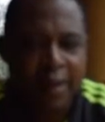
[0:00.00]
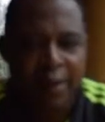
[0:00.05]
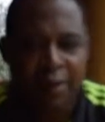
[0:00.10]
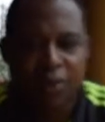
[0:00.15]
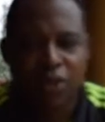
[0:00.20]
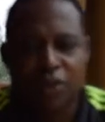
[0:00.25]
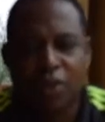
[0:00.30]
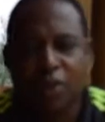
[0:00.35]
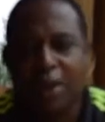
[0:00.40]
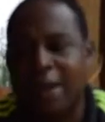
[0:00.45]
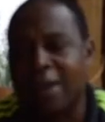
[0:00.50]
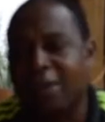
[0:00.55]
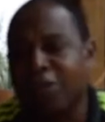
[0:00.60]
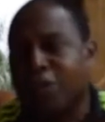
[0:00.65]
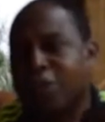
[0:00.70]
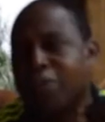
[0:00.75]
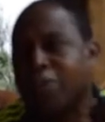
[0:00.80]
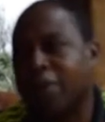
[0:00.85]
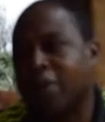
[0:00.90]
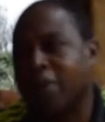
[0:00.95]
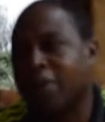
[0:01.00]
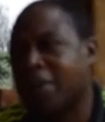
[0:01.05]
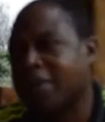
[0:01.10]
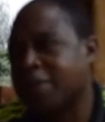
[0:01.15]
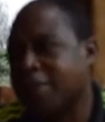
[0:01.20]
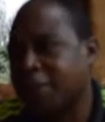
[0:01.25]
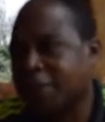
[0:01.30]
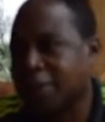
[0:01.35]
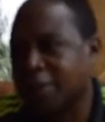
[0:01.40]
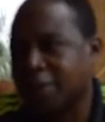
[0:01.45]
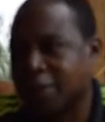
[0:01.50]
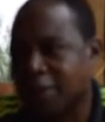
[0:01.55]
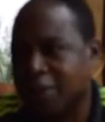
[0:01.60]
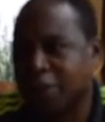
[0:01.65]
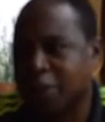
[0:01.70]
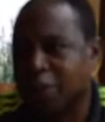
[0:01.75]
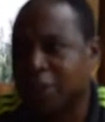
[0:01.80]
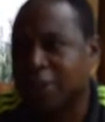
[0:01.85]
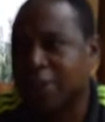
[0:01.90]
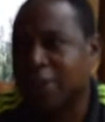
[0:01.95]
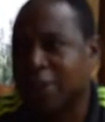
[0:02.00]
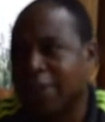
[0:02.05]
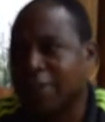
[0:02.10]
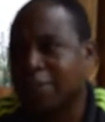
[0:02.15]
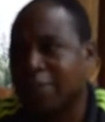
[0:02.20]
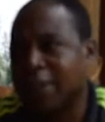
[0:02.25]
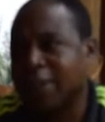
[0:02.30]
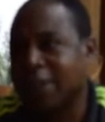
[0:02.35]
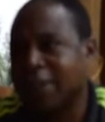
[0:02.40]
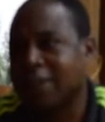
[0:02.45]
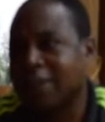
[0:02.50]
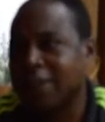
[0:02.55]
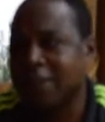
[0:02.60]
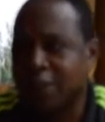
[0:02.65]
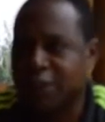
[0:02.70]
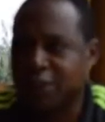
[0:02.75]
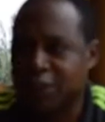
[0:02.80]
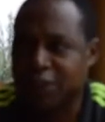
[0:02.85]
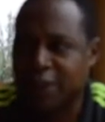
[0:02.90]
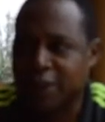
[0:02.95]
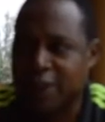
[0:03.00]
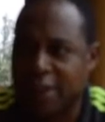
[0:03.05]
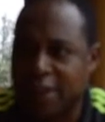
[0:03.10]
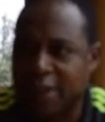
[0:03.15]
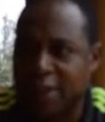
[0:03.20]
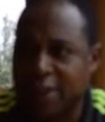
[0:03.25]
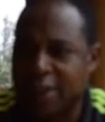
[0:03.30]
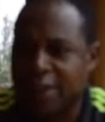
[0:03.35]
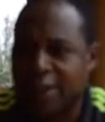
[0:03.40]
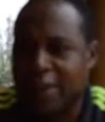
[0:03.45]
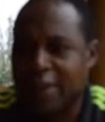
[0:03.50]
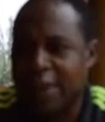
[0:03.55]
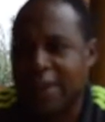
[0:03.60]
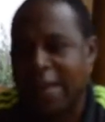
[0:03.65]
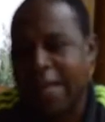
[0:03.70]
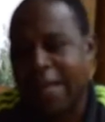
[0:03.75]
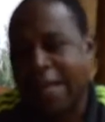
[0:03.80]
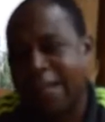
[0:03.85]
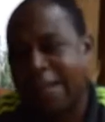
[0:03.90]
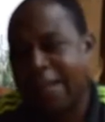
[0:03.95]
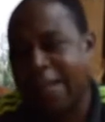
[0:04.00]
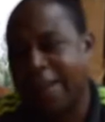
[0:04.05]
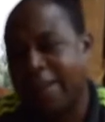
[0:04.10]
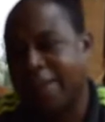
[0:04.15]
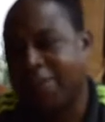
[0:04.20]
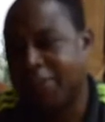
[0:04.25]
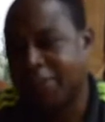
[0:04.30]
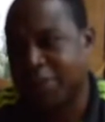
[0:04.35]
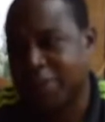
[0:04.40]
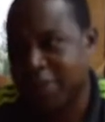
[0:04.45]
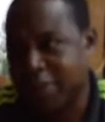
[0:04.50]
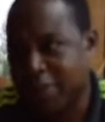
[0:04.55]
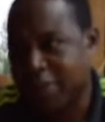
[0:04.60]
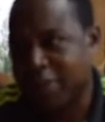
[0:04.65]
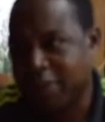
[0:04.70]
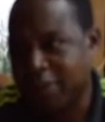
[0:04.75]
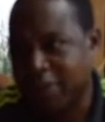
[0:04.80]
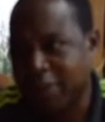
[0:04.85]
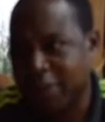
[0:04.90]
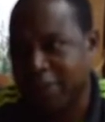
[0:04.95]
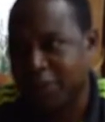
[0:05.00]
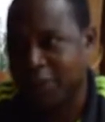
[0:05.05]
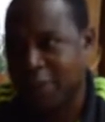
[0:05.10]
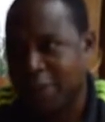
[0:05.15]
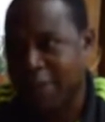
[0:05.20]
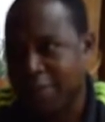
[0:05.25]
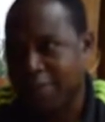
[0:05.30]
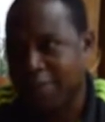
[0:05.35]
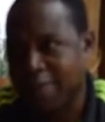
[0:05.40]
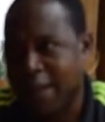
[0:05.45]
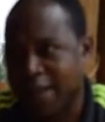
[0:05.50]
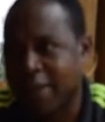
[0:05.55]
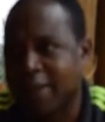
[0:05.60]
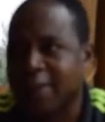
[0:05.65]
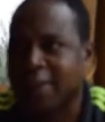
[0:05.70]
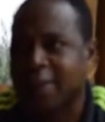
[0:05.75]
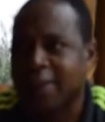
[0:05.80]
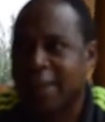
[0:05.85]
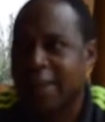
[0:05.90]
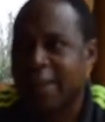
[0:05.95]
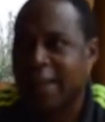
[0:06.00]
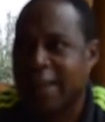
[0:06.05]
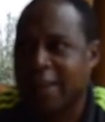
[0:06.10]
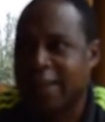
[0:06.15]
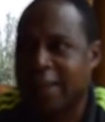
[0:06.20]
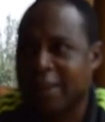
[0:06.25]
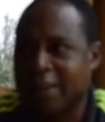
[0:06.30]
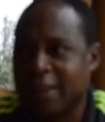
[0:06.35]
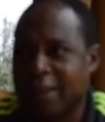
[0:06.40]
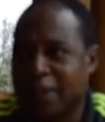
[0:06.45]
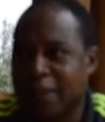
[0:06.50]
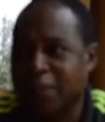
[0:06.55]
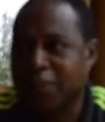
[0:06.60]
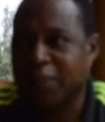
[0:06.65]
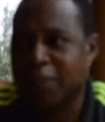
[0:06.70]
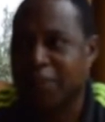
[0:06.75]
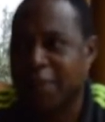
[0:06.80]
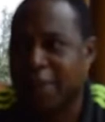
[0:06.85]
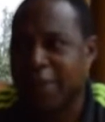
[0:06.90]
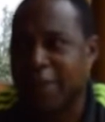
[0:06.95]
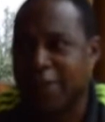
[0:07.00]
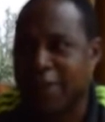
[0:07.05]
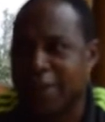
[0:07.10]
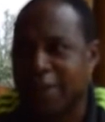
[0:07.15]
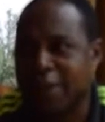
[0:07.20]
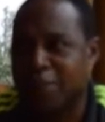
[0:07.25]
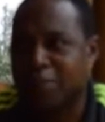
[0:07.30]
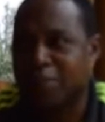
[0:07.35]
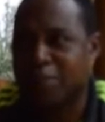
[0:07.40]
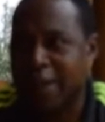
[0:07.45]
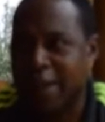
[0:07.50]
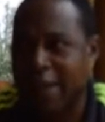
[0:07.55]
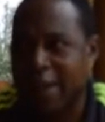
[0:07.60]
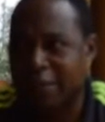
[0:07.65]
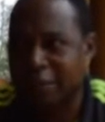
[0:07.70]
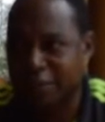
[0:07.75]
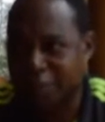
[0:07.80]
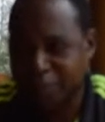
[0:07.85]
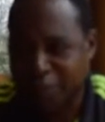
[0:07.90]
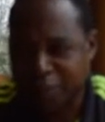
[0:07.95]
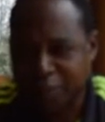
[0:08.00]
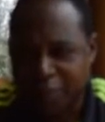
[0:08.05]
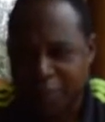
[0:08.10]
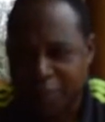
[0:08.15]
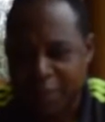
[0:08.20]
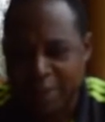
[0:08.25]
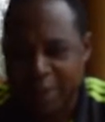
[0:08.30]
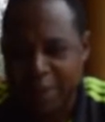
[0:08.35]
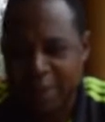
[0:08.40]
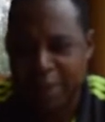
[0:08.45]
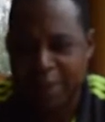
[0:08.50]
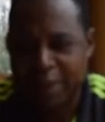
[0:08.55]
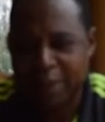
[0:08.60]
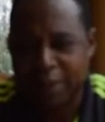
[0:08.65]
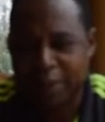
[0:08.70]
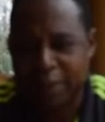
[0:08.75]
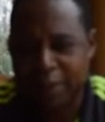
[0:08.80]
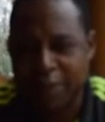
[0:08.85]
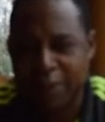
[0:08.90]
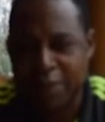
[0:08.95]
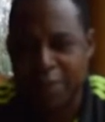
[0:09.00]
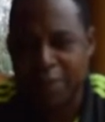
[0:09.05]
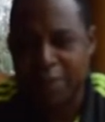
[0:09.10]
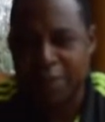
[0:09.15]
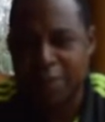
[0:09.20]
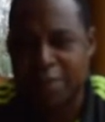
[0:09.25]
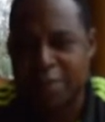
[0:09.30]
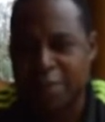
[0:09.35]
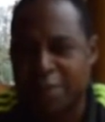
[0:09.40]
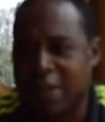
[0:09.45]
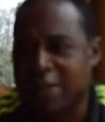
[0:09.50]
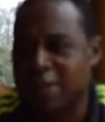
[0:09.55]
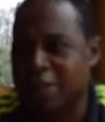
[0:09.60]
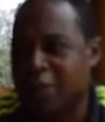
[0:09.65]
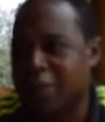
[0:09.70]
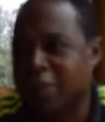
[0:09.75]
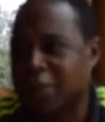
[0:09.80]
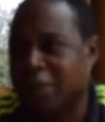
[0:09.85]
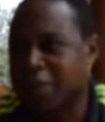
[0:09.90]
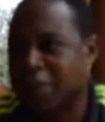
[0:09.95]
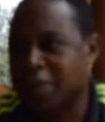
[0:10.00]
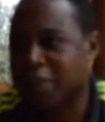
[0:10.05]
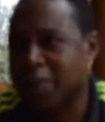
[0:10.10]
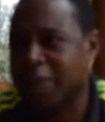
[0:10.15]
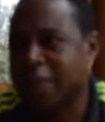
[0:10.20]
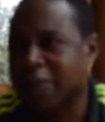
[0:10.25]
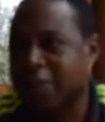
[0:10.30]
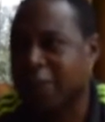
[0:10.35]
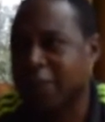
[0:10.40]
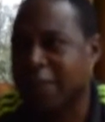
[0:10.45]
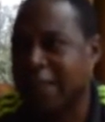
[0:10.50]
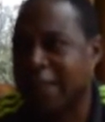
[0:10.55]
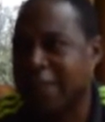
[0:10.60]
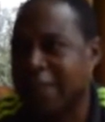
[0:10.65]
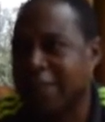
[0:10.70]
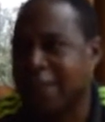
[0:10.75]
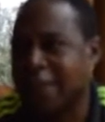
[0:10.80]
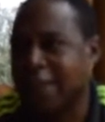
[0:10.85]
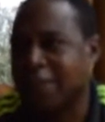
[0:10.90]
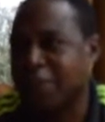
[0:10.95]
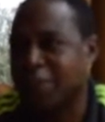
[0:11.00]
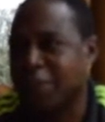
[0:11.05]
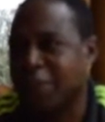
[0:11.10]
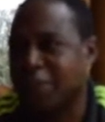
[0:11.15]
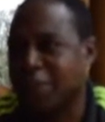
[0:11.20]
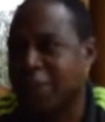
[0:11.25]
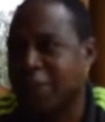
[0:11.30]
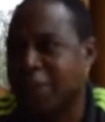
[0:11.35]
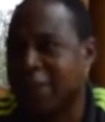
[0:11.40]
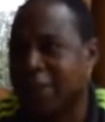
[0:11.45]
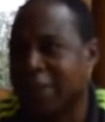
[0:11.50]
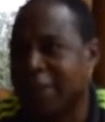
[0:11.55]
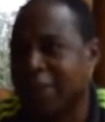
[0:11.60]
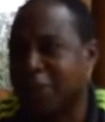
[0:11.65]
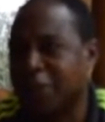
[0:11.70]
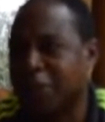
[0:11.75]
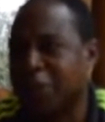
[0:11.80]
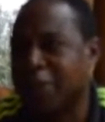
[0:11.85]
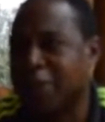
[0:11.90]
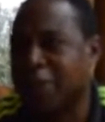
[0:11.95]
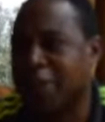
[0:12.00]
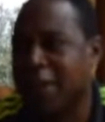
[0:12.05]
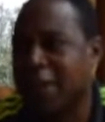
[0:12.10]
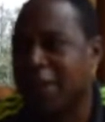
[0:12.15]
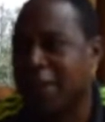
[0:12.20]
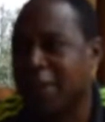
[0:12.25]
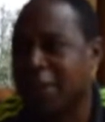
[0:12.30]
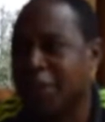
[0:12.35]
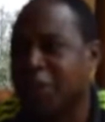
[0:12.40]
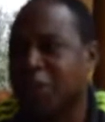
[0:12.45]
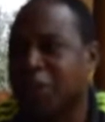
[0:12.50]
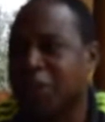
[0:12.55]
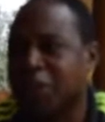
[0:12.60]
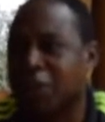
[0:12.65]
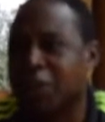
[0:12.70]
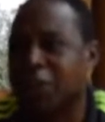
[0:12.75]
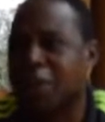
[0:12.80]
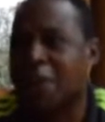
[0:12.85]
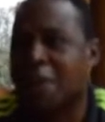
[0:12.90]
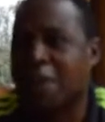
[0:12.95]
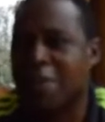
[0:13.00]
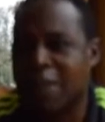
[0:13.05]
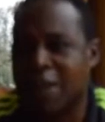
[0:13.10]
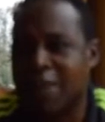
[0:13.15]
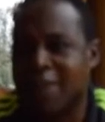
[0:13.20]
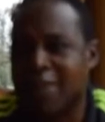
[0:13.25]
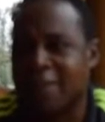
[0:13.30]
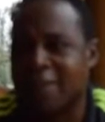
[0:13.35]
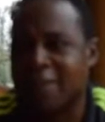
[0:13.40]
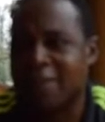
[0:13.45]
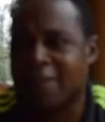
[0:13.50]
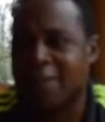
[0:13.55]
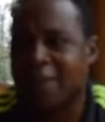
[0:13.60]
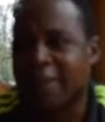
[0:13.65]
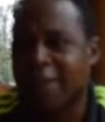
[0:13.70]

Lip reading: And so as we progressed, because we were mostly in Bata and Equatorial Guinea, and then afterwards when we had to come back and and play, it was made so much so that the tournament that we would play almost all our matches